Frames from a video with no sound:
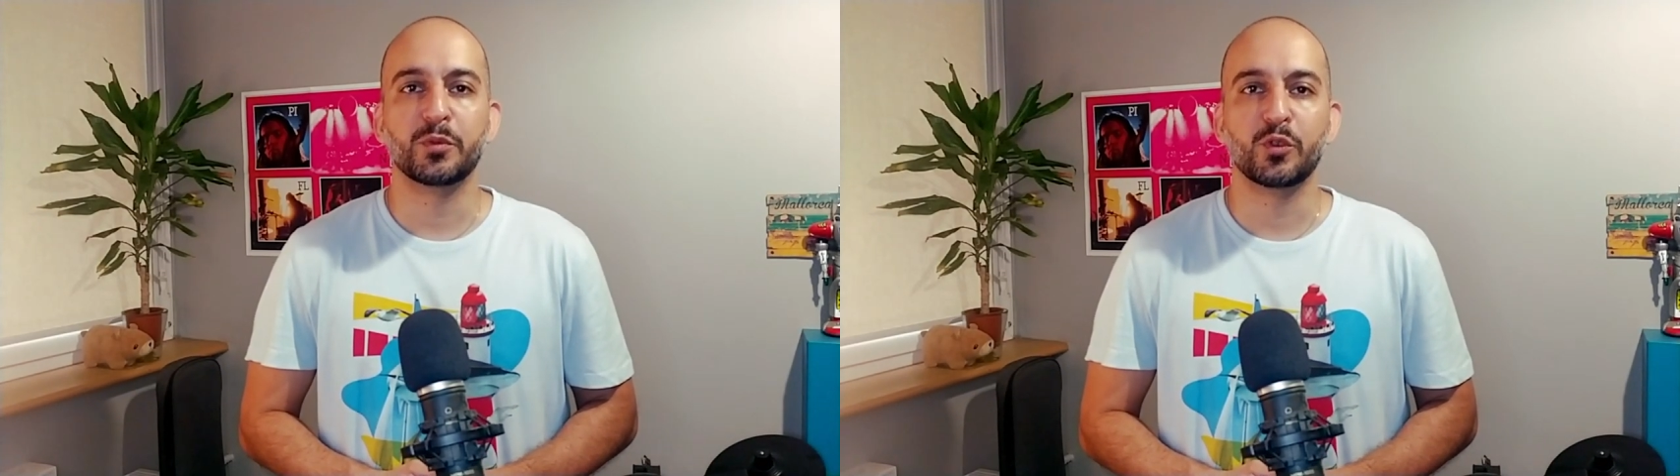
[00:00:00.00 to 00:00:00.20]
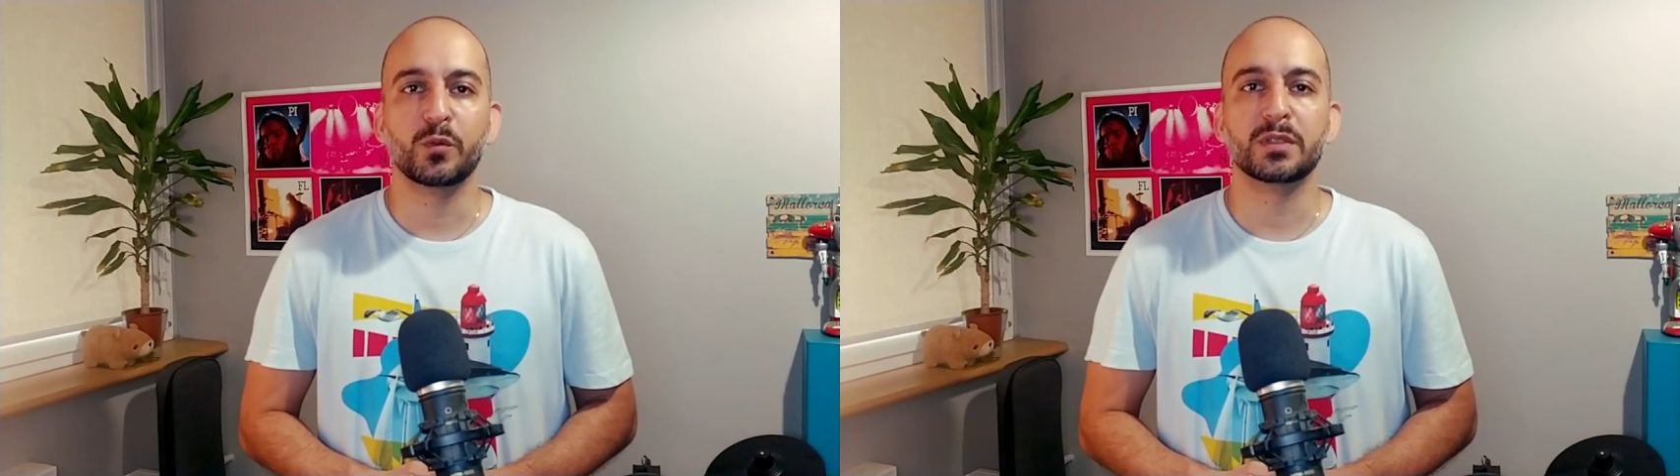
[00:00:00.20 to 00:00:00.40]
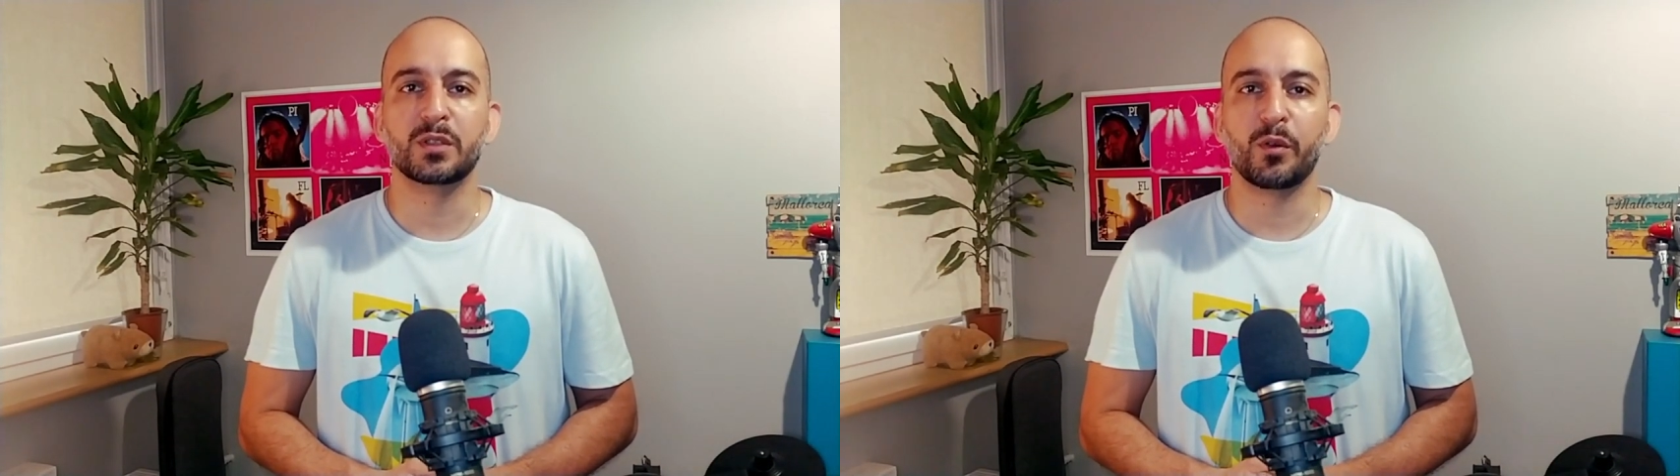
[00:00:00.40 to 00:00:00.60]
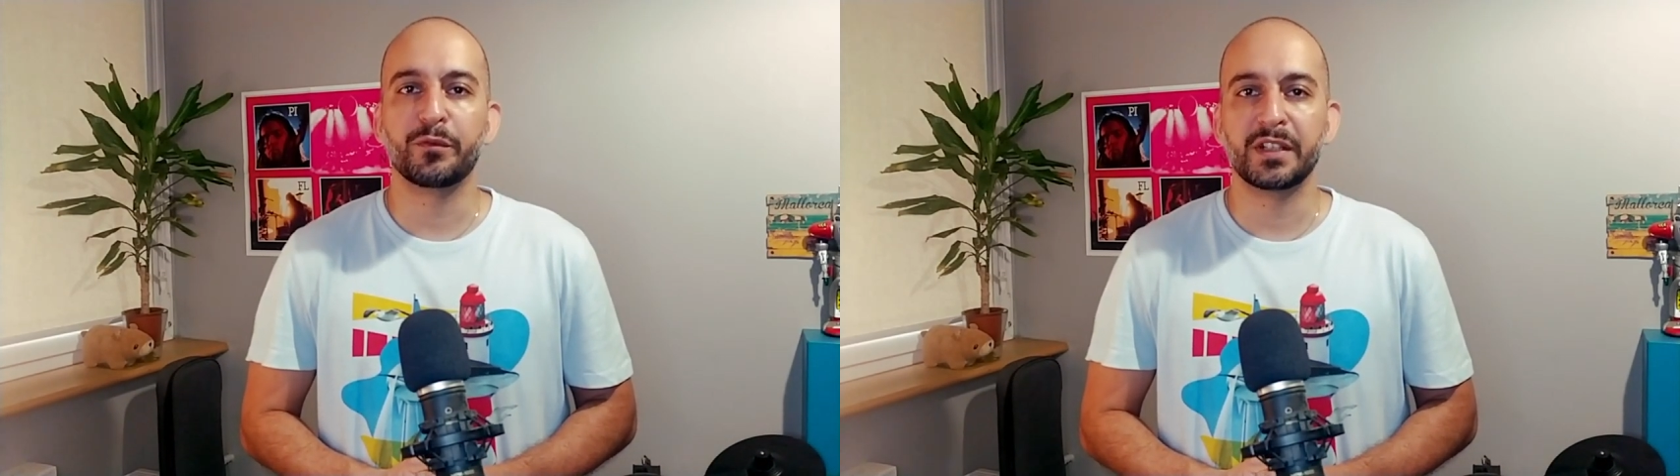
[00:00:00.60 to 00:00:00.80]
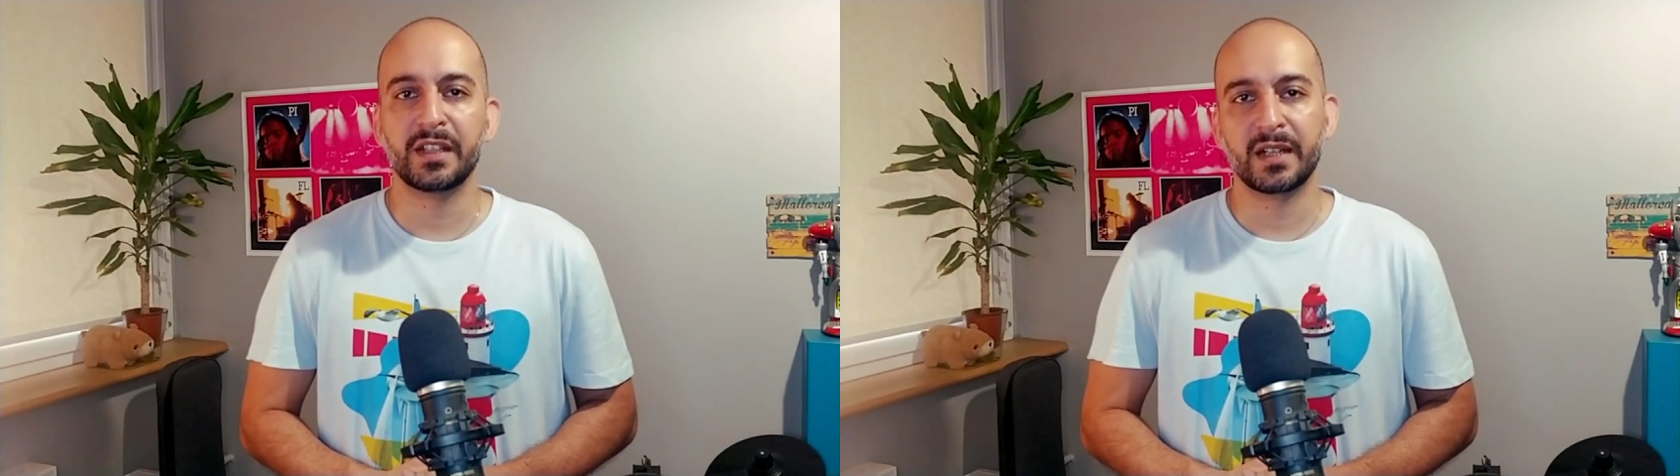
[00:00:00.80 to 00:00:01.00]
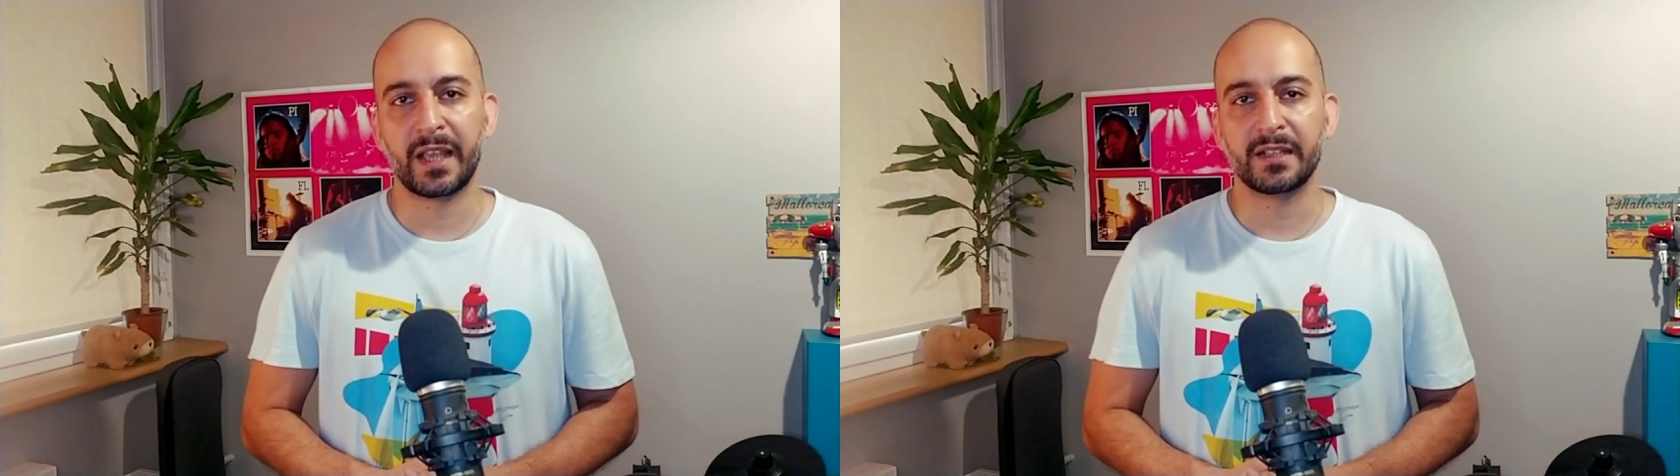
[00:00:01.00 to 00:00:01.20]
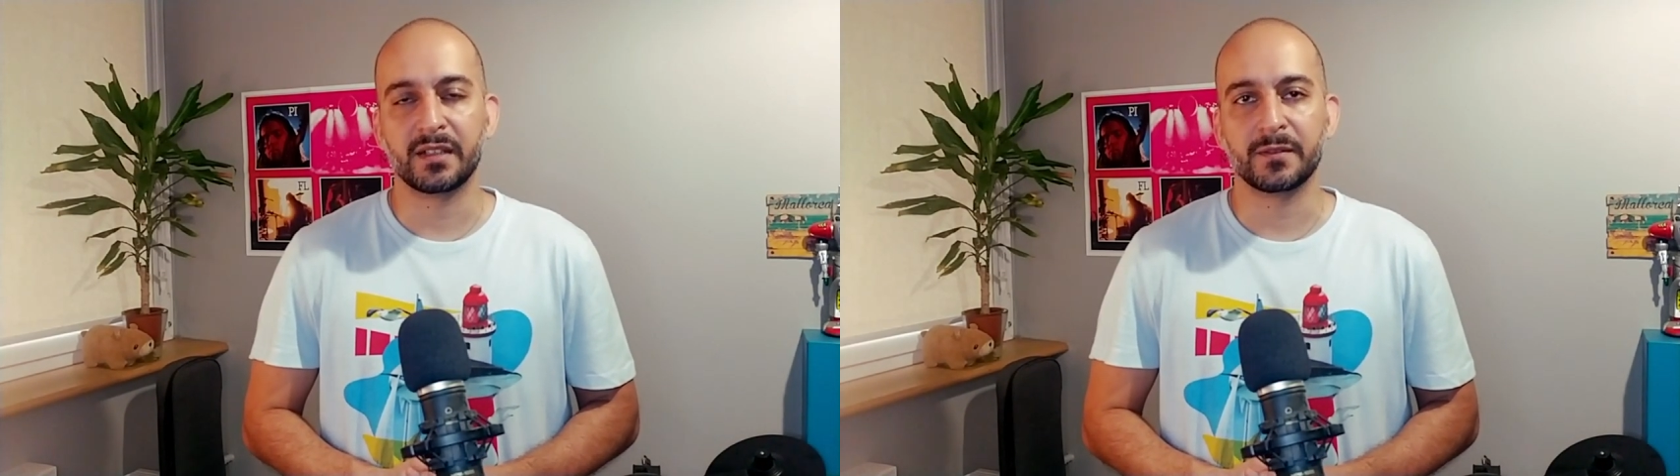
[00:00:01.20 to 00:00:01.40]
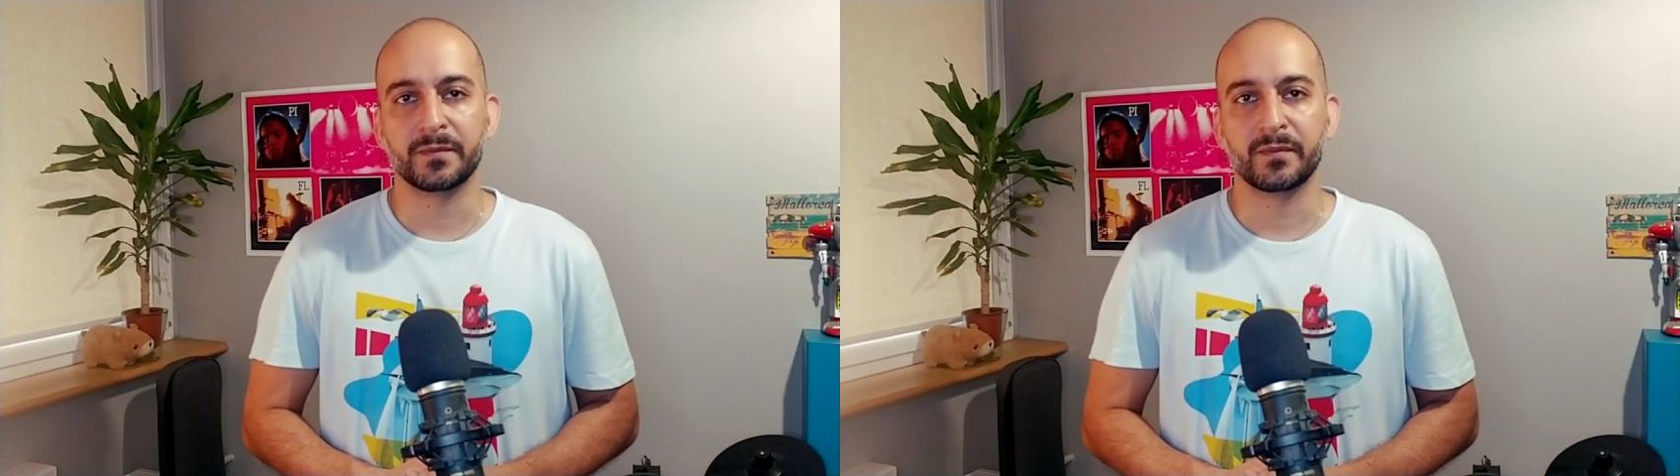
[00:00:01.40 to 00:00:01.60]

proved so fitting later.